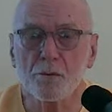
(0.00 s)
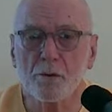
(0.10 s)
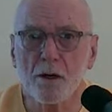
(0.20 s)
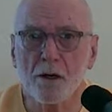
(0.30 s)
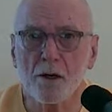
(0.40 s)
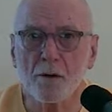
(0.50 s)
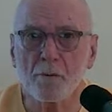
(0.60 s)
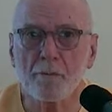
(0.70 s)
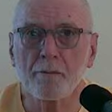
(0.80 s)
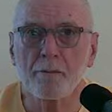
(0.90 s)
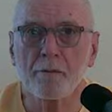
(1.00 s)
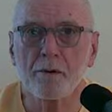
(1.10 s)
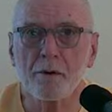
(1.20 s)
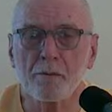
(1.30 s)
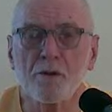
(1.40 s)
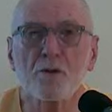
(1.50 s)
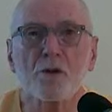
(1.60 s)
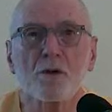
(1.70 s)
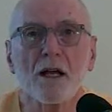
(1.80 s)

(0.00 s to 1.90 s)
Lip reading: Mrs.